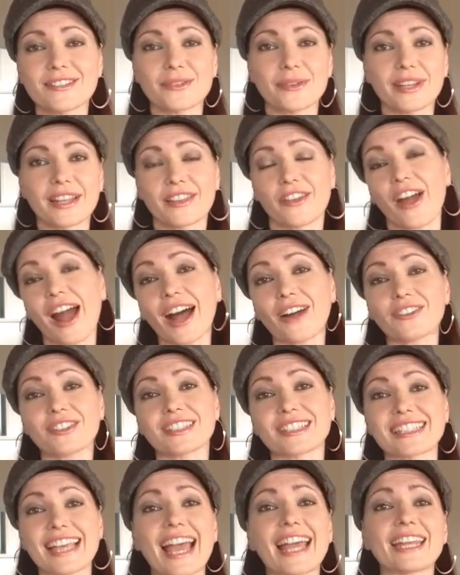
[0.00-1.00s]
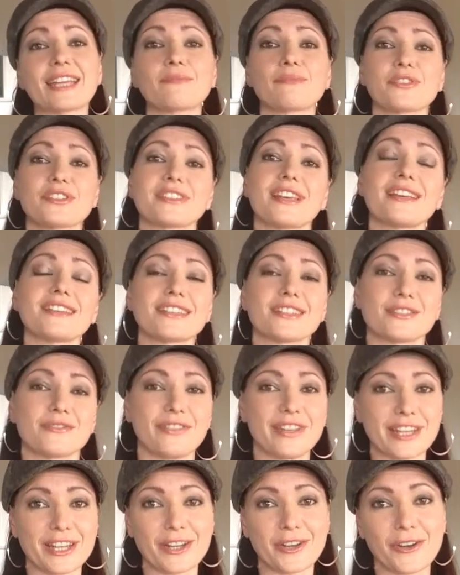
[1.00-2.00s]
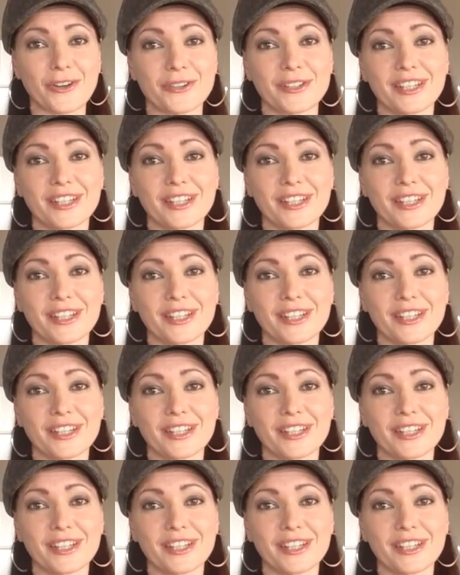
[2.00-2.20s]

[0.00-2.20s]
to another outstanding presenters video.